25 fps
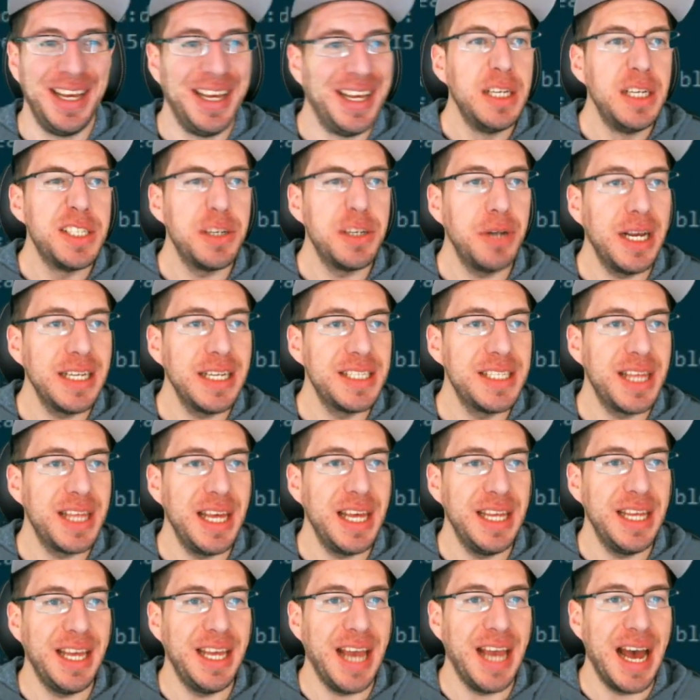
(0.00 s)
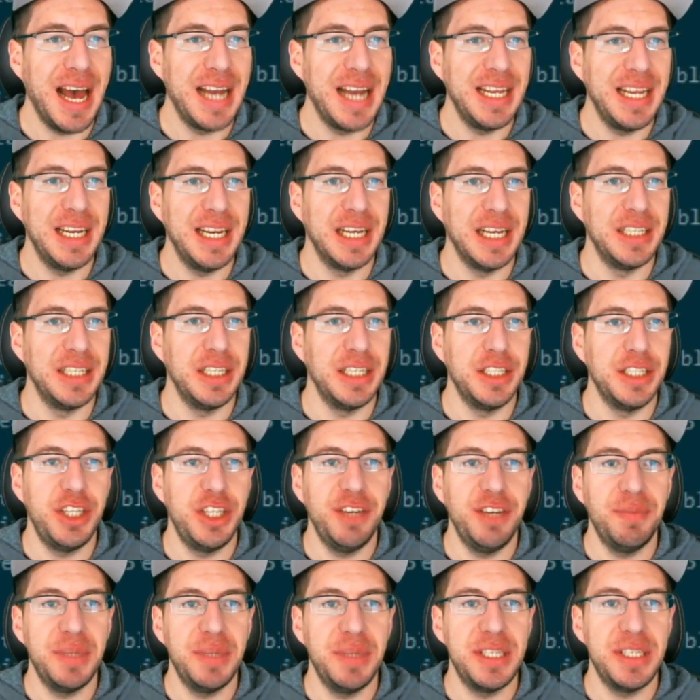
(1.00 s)
So nice, they added
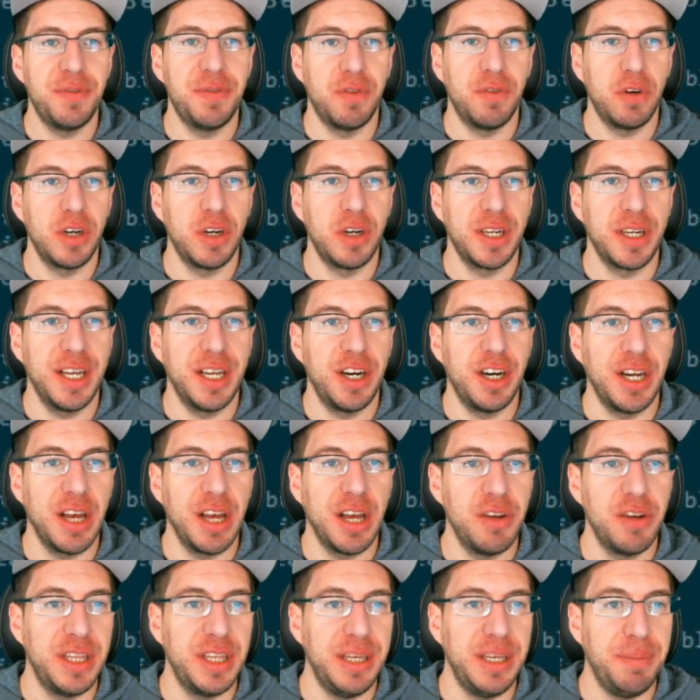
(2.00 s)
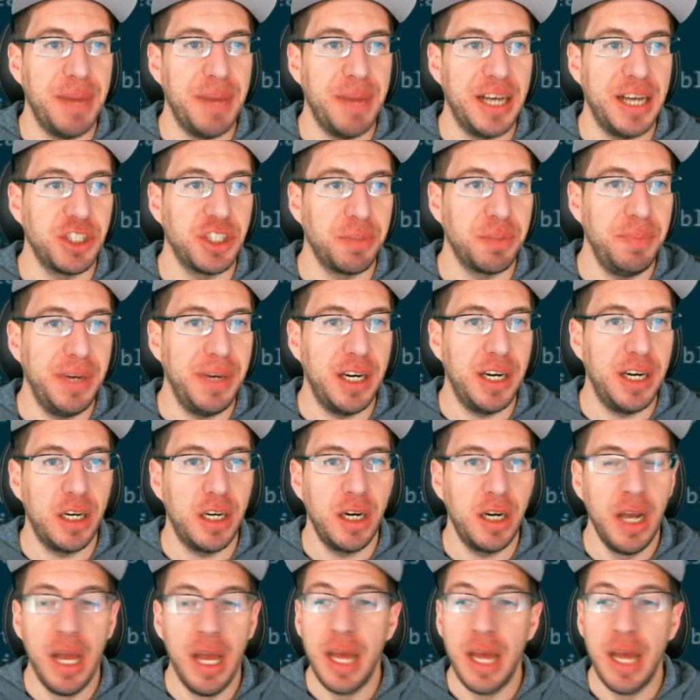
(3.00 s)
achievements for clearing out the magic mirror.